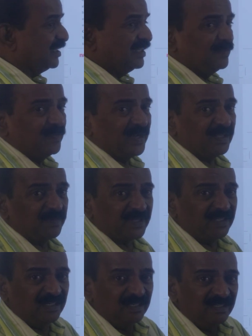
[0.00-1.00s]
that is
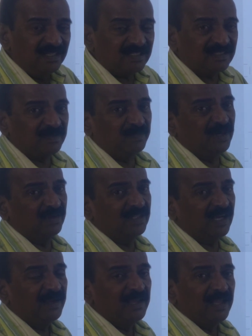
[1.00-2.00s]
present just below
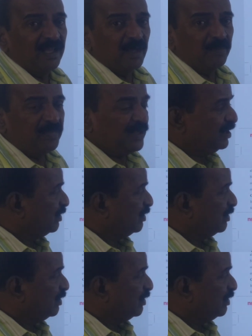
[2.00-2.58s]
the B